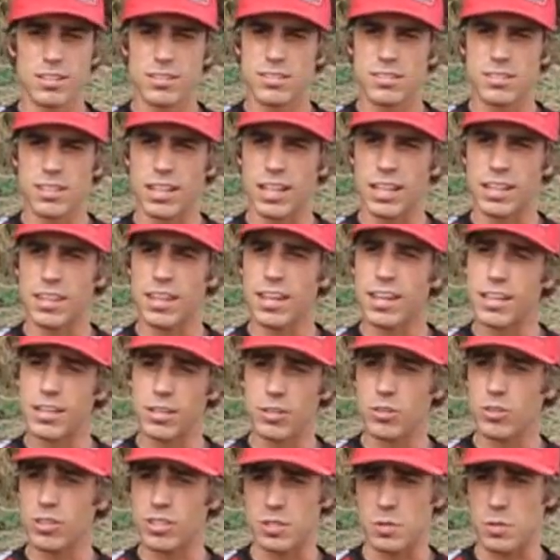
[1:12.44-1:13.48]
It's like, I think I
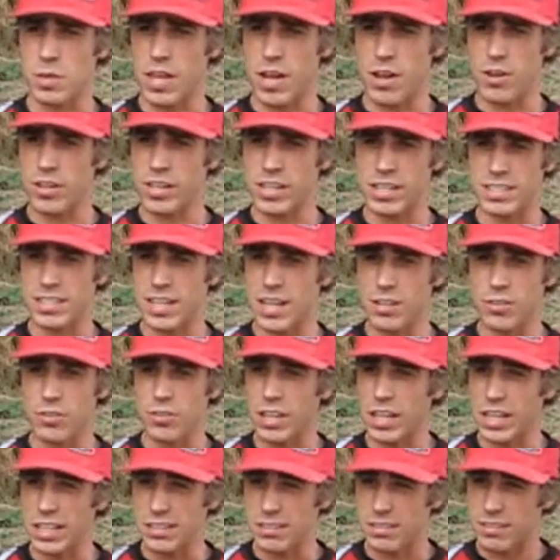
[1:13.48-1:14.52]
can do this without any tether
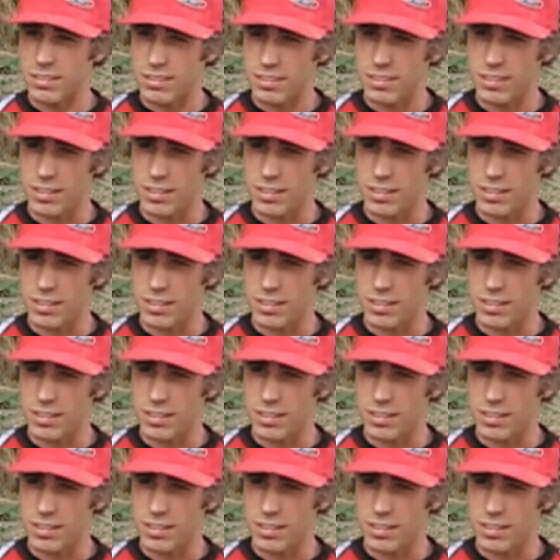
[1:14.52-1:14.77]
line.